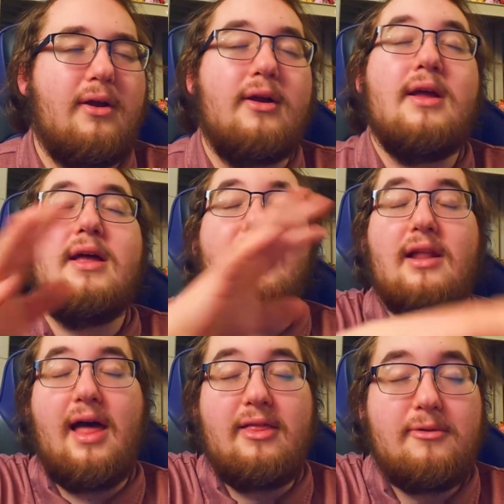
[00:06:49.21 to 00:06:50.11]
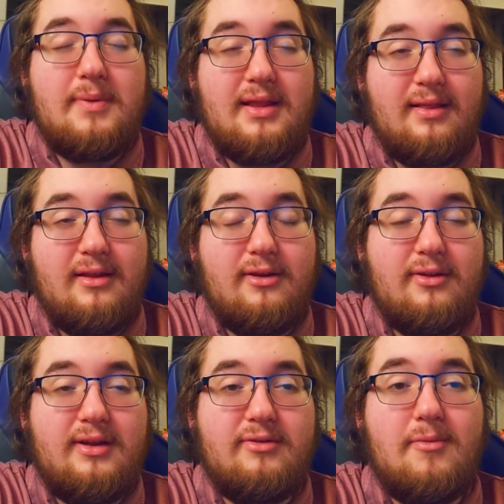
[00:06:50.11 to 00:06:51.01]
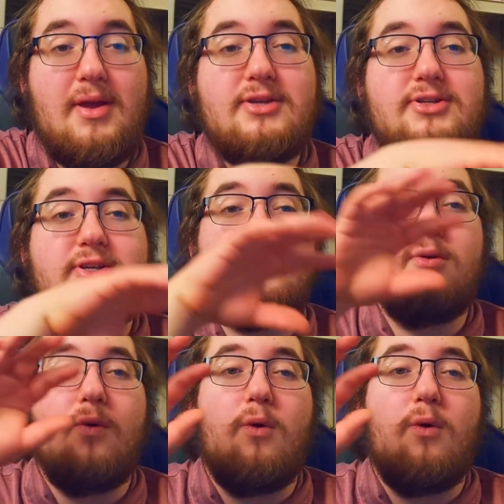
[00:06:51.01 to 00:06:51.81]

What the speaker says: or it'll either be little information